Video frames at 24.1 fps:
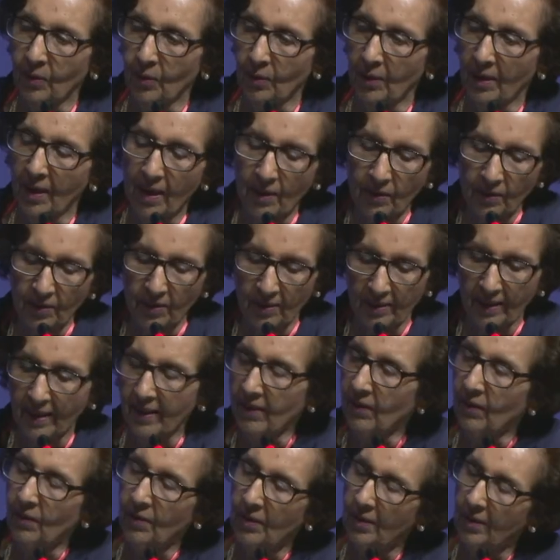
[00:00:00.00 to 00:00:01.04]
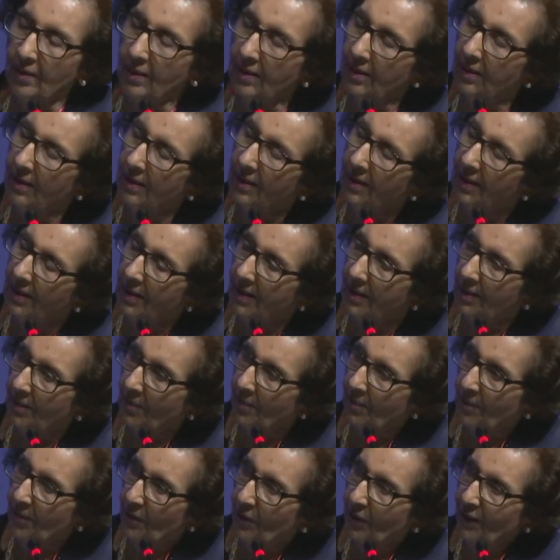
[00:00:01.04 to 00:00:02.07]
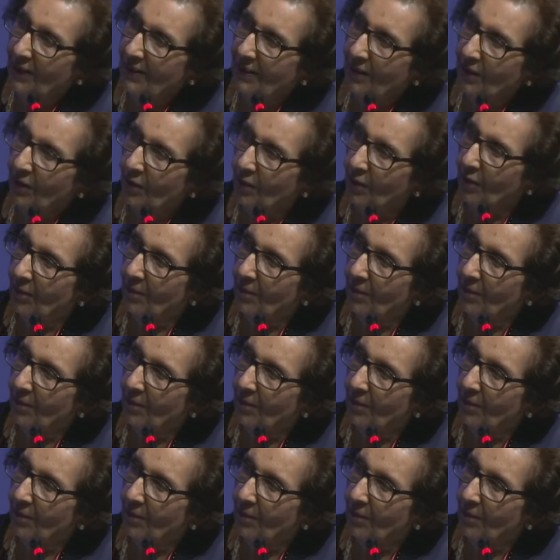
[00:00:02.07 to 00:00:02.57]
How does that fit in?